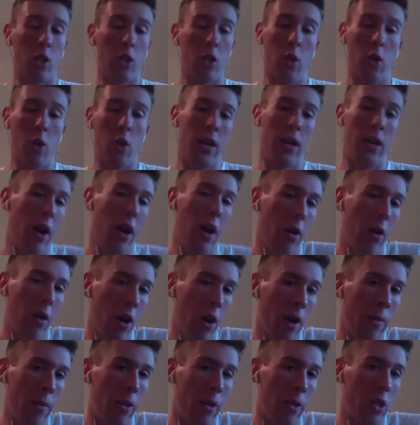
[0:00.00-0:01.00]
I don't know
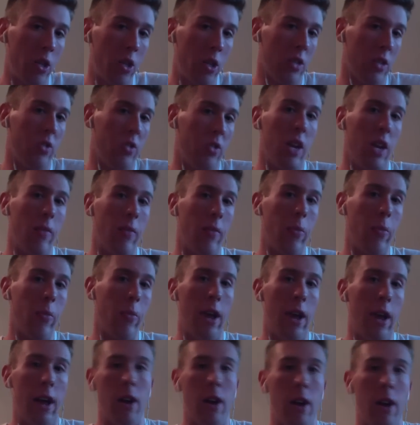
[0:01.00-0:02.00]
how much of that's David
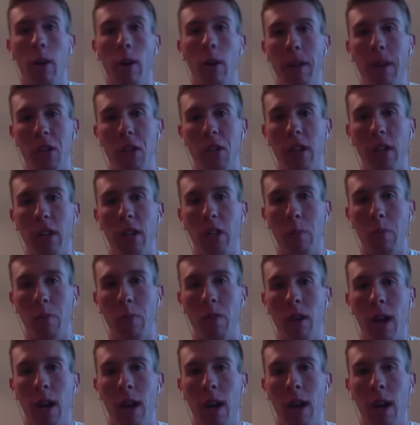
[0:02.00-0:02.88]
Blatt. I don't know how much of that's LeBron.